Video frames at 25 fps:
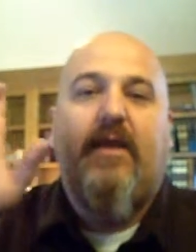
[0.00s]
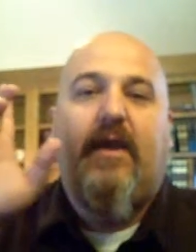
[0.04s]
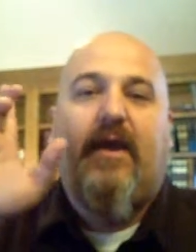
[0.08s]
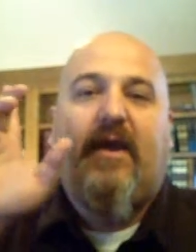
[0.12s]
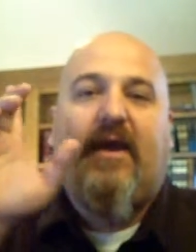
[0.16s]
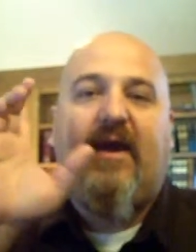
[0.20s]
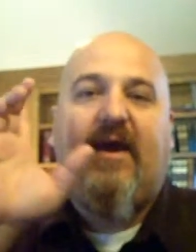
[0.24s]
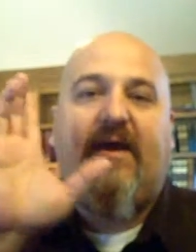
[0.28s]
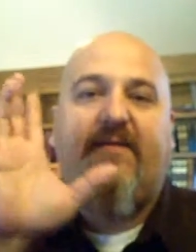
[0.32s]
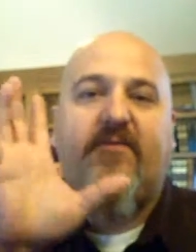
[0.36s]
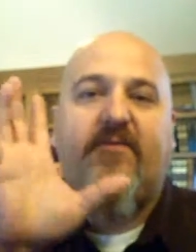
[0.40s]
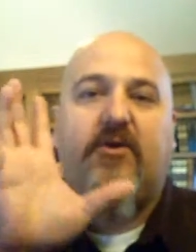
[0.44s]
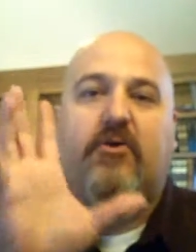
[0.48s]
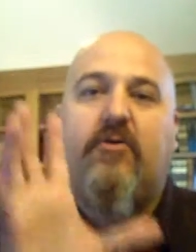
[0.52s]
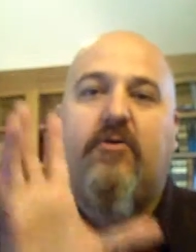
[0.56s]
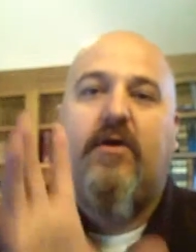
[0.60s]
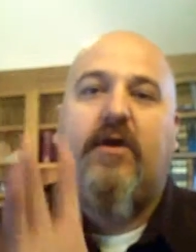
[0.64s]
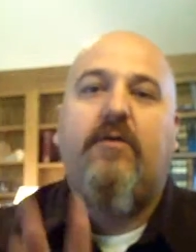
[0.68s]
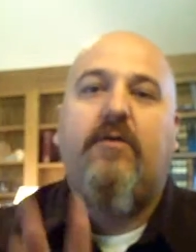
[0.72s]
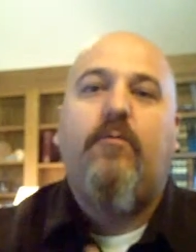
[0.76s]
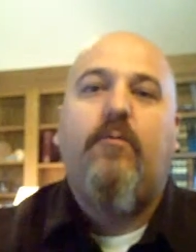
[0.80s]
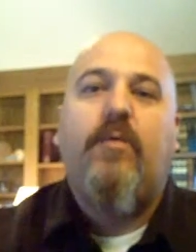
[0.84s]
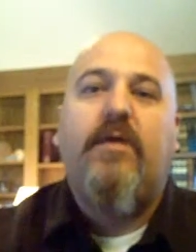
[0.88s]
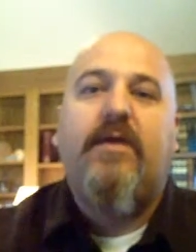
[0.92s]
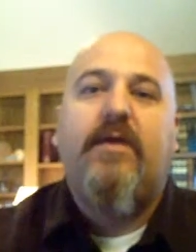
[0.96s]
Have a
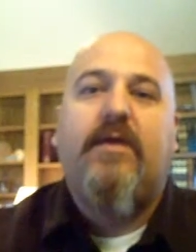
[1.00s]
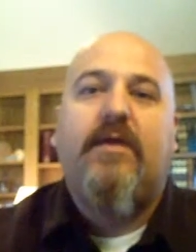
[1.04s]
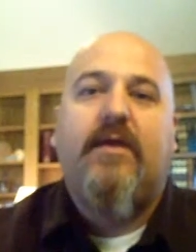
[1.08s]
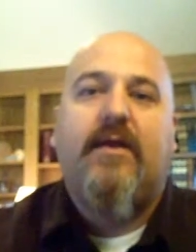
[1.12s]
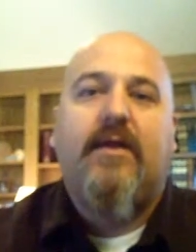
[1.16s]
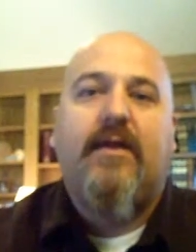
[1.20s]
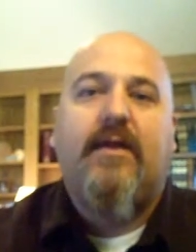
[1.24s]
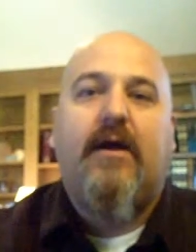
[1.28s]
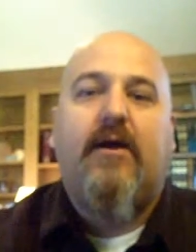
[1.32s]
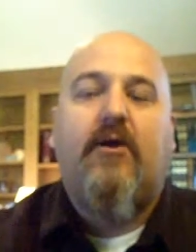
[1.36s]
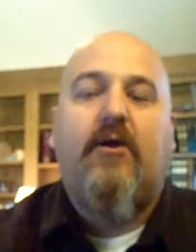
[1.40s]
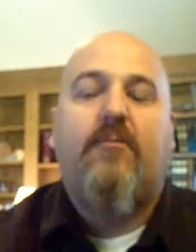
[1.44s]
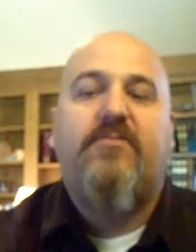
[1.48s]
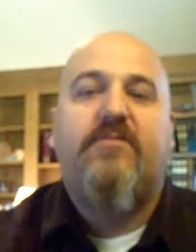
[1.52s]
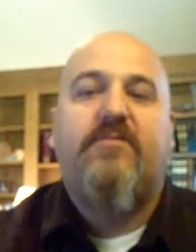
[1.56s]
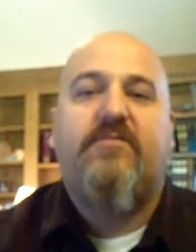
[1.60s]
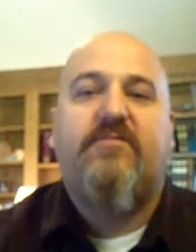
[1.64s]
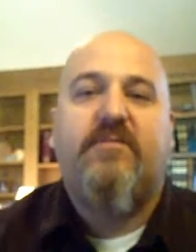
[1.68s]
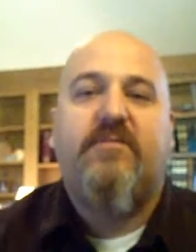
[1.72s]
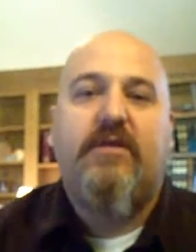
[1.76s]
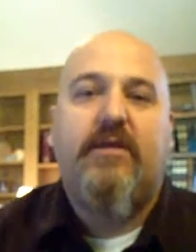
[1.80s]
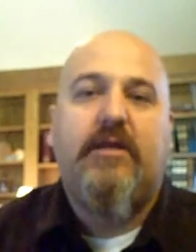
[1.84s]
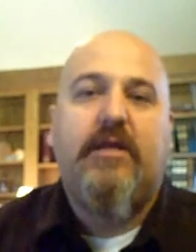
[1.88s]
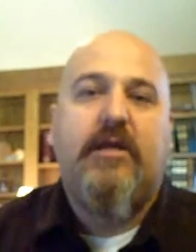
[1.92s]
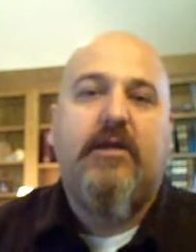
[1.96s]
great weekend. I hope to
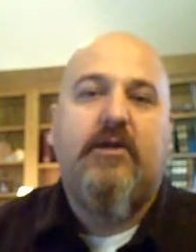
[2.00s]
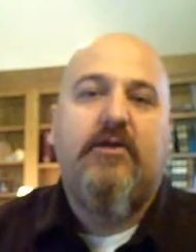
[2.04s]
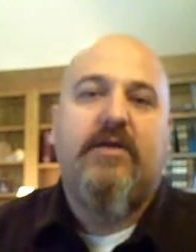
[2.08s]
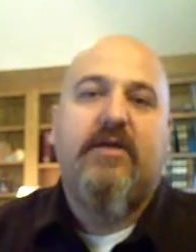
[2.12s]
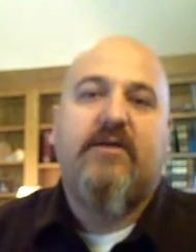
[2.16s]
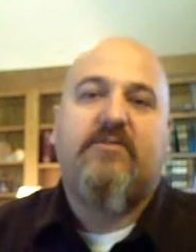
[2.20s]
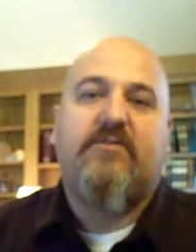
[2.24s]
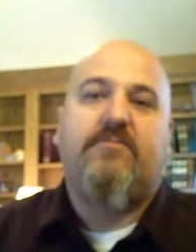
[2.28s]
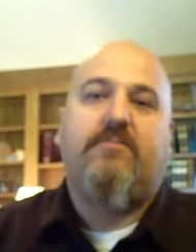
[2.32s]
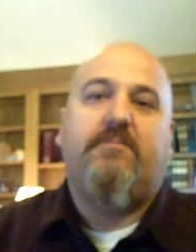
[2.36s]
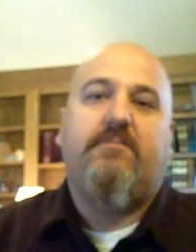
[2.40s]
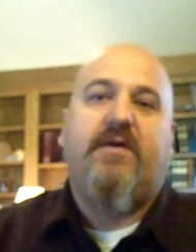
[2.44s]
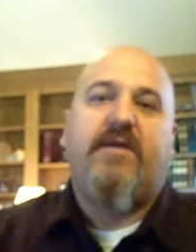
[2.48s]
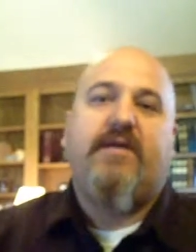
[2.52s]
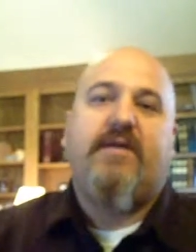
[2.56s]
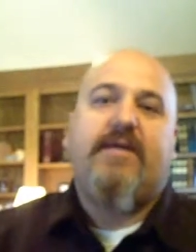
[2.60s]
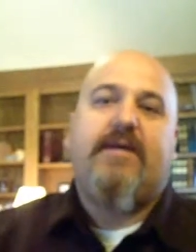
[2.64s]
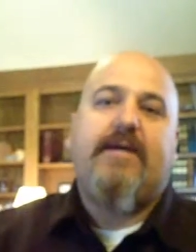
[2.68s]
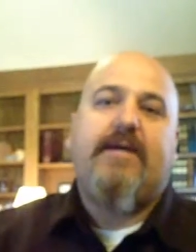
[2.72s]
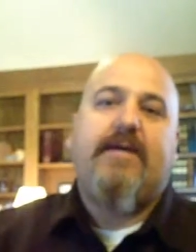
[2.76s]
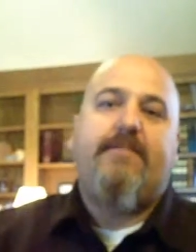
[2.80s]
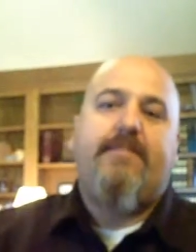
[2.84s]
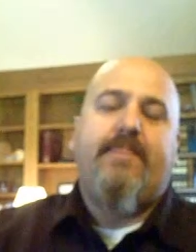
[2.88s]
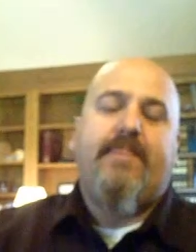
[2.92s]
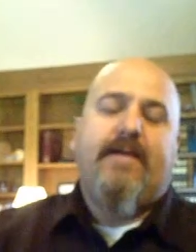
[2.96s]
see you here next
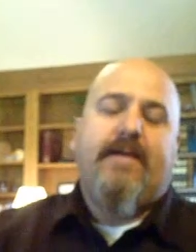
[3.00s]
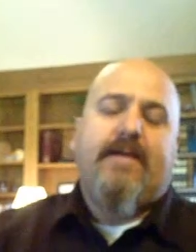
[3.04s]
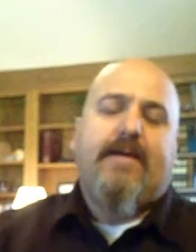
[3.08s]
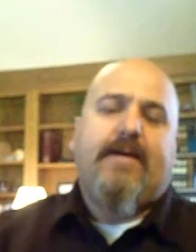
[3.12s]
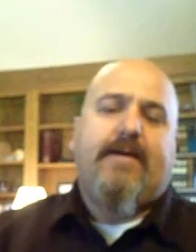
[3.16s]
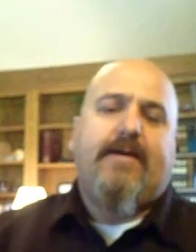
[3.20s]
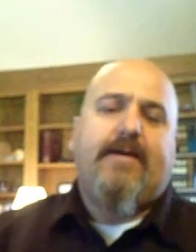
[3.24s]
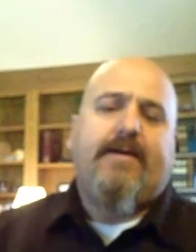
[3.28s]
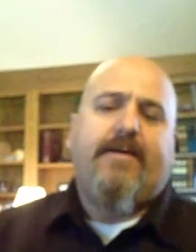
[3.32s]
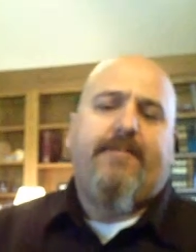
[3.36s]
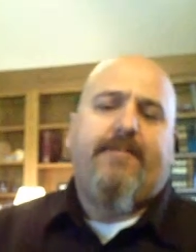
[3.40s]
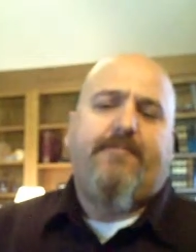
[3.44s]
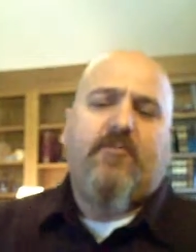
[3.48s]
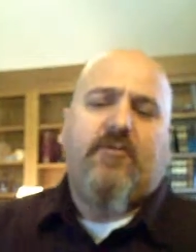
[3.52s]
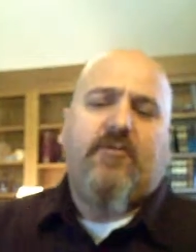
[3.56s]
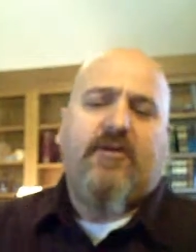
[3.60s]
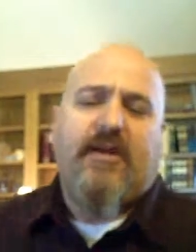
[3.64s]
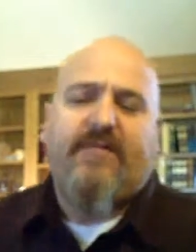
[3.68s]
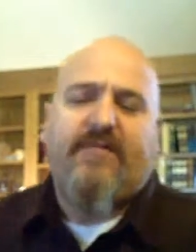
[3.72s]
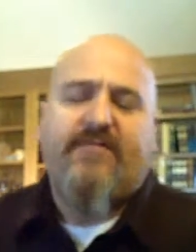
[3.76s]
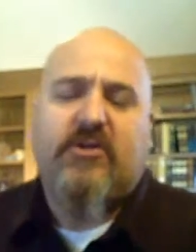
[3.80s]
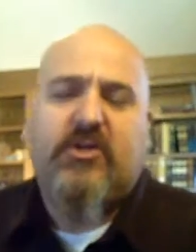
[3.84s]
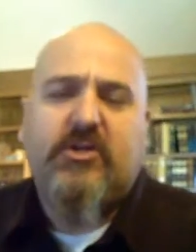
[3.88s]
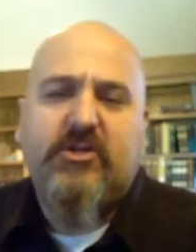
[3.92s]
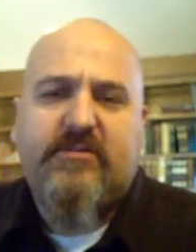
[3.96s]
Monday. We're going to
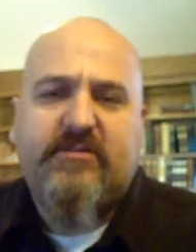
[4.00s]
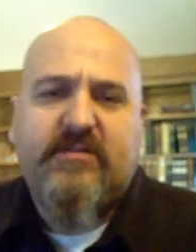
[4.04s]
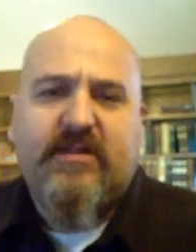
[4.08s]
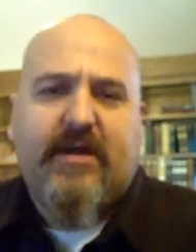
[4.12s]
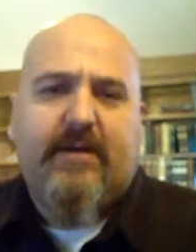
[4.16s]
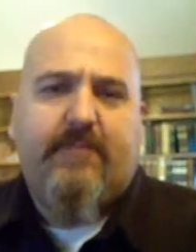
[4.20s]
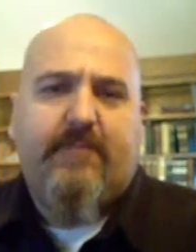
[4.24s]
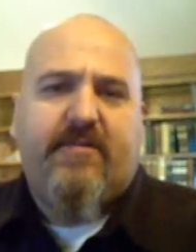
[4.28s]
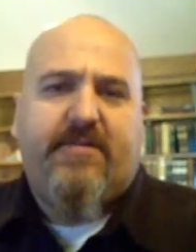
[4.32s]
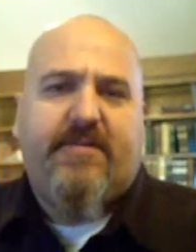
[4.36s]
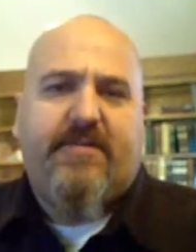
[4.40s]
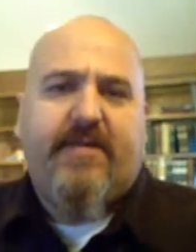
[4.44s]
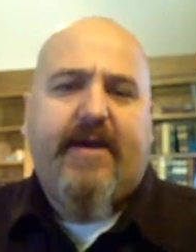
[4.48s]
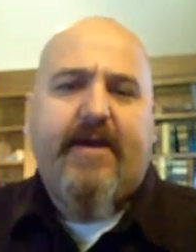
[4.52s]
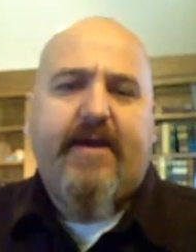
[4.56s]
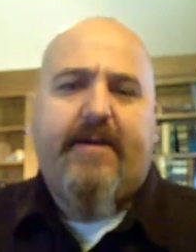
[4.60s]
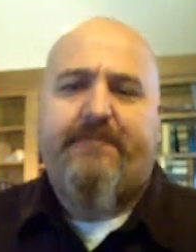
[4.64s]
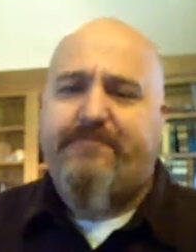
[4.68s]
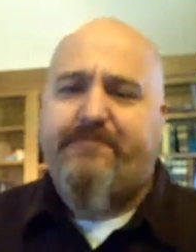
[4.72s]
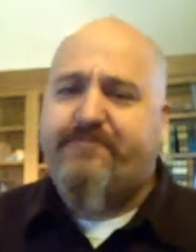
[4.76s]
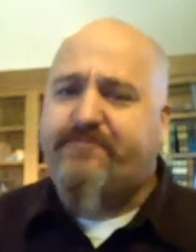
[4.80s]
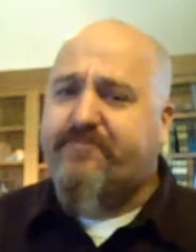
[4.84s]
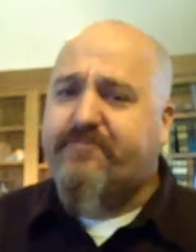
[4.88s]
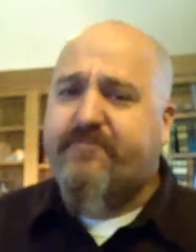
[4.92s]
have a good time with that.